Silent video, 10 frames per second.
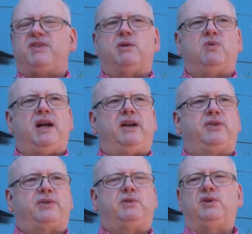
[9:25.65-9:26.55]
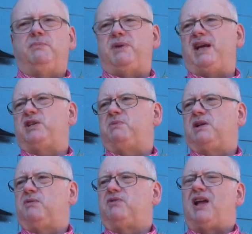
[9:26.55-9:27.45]
that ran through the
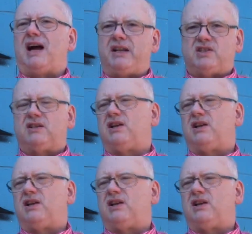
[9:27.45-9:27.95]
basement of lots